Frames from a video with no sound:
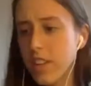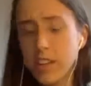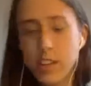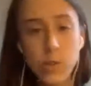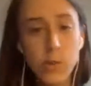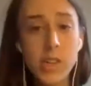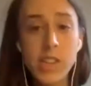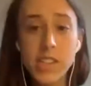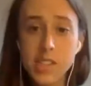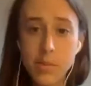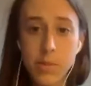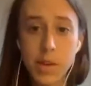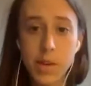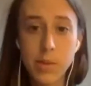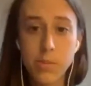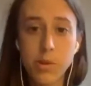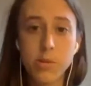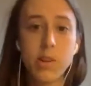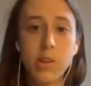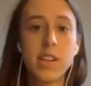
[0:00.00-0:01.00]
doing some
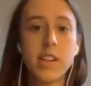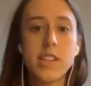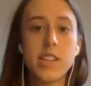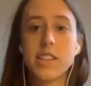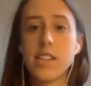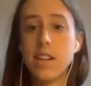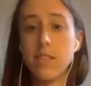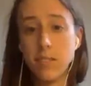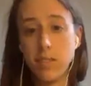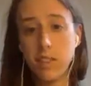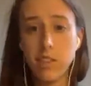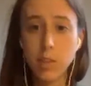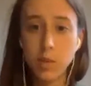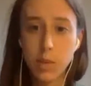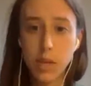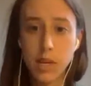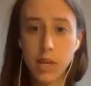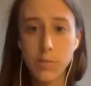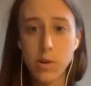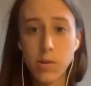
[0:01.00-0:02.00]
paperwork and stuff, legal
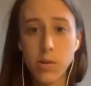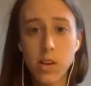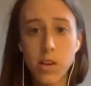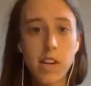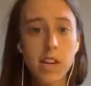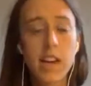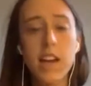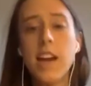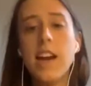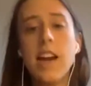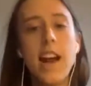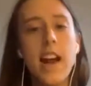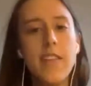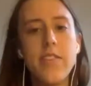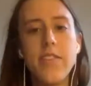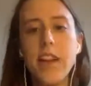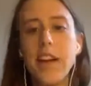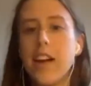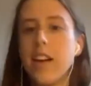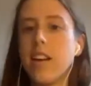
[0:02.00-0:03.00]
paperwork,
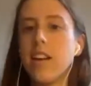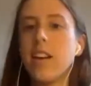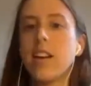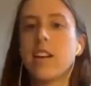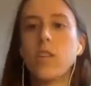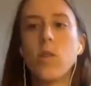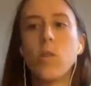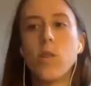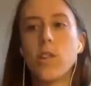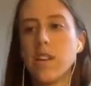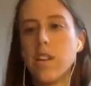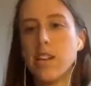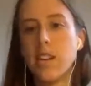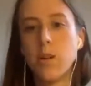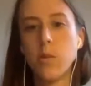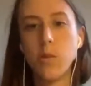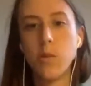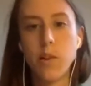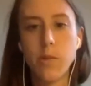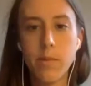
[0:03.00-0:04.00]
and then
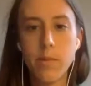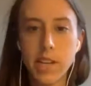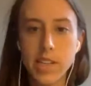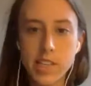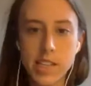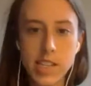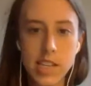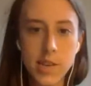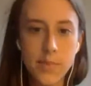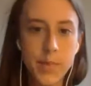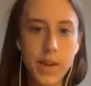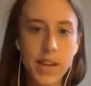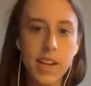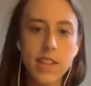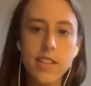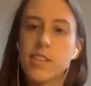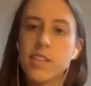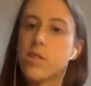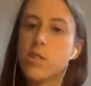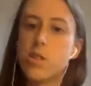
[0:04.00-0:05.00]
coordinating with my team
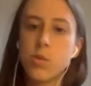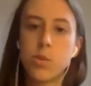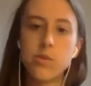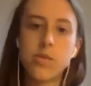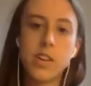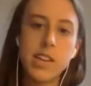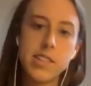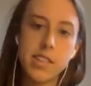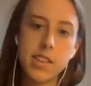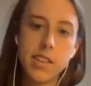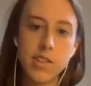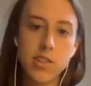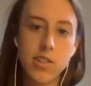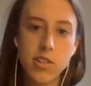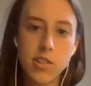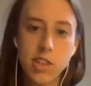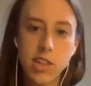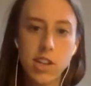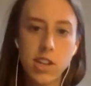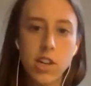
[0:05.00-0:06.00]
and the supervising
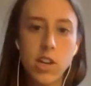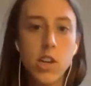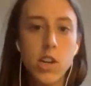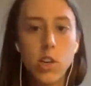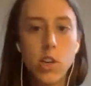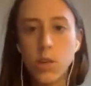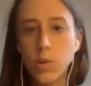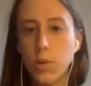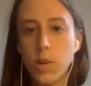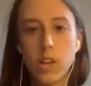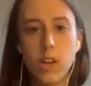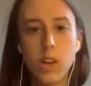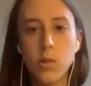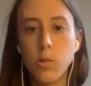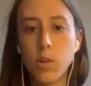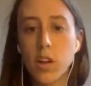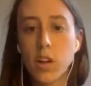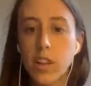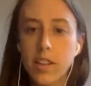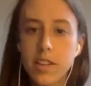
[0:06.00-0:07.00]
attorney who we all
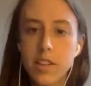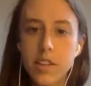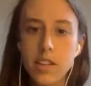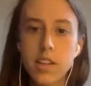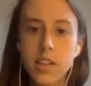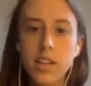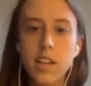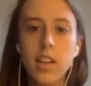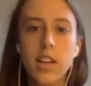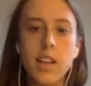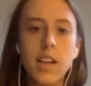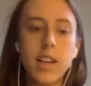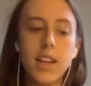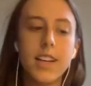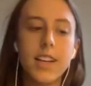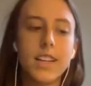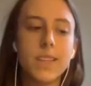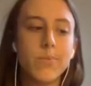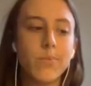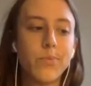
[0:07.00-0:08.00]
work under.
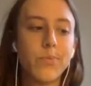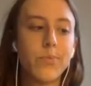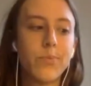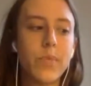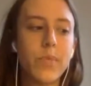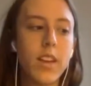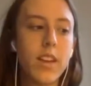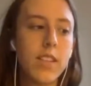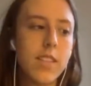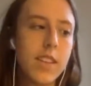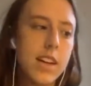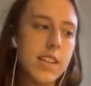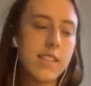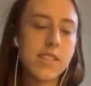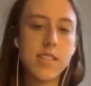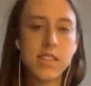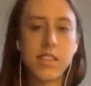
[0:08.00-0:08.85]
That's